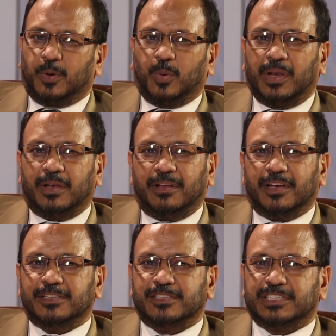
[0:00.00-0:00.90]
Well, India
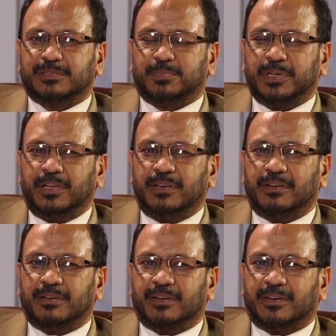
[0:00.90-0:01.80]
has
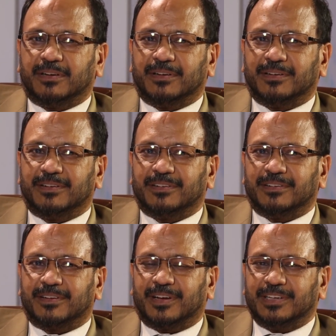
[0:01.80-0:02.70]
been uh,
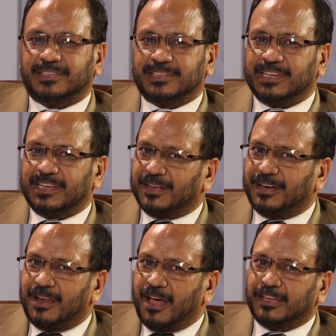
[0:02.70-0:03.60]
I say a
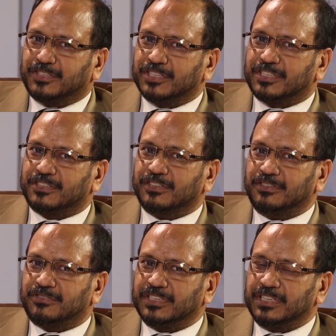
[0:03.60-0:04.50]
largest
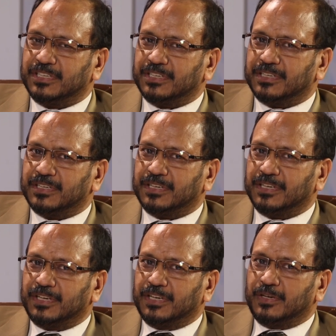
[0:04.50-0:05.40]
country
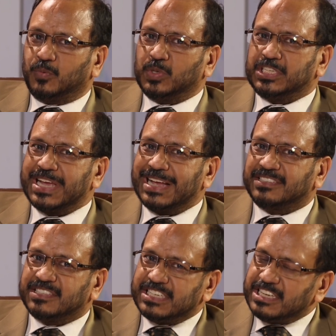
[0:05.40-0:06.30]
which
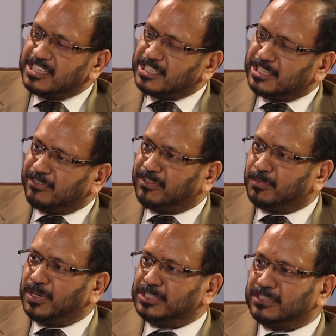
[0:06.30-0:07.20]
has seen atrial
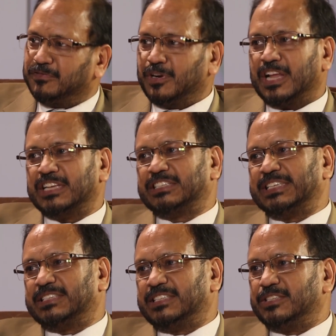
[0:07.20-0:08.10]
fibrillation for last
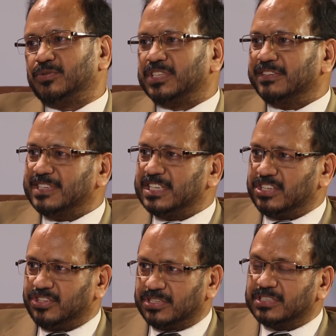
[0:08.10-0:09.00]
sixty to
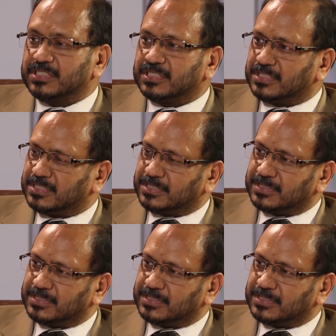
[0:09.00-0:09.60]
seventy years.